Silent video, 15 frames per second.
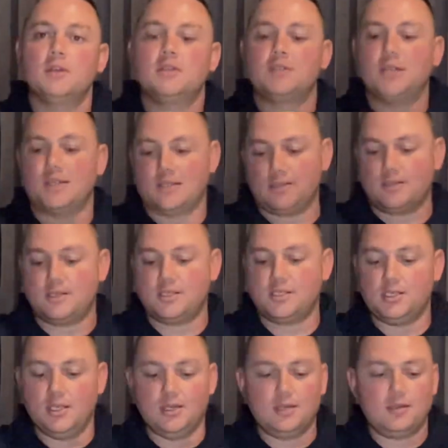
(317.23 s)
doesn't
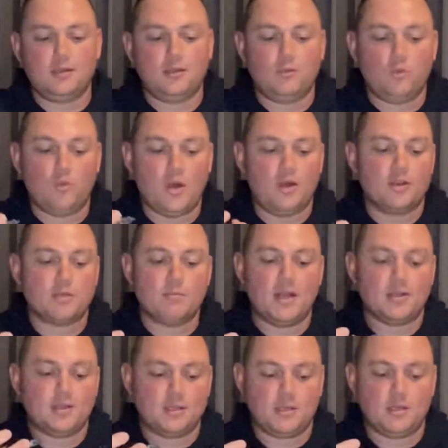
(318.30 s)
sit where it's meant
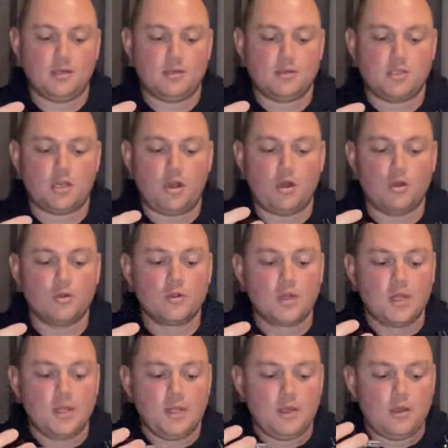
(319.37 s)
to sit. So
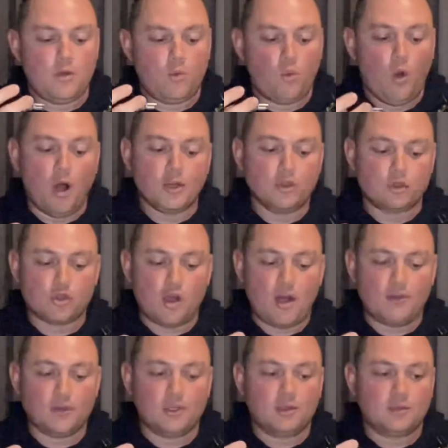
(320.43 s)
while you're
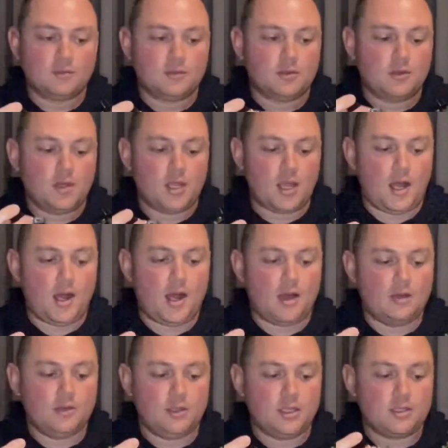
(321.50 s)
driving the car,
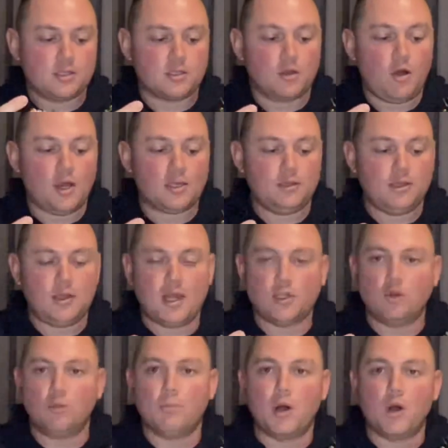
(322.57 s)
it's likely that
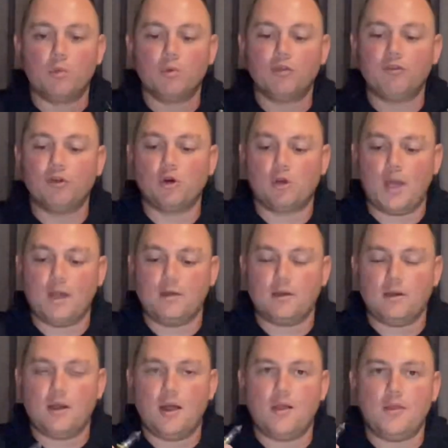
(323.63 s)
your bulb will fall out
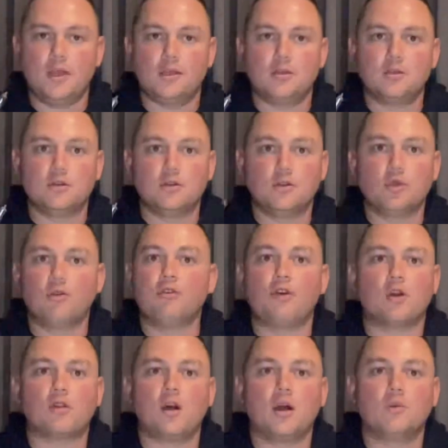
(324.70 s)
and then your
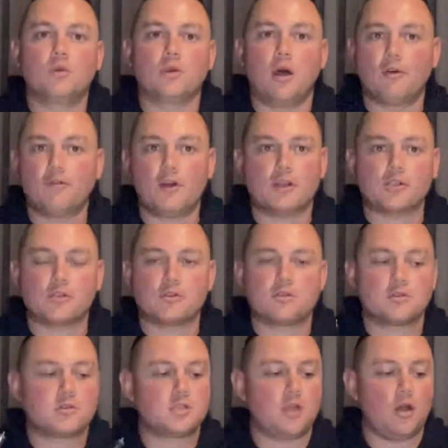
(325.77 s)
fog light will not function.
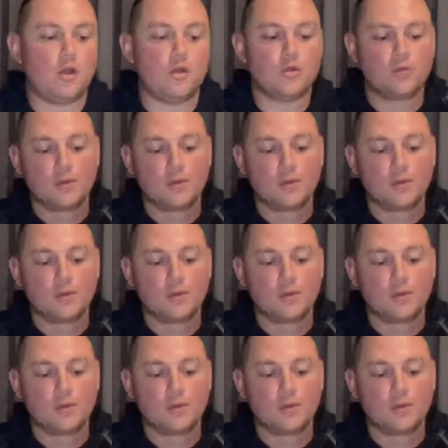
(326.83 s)
So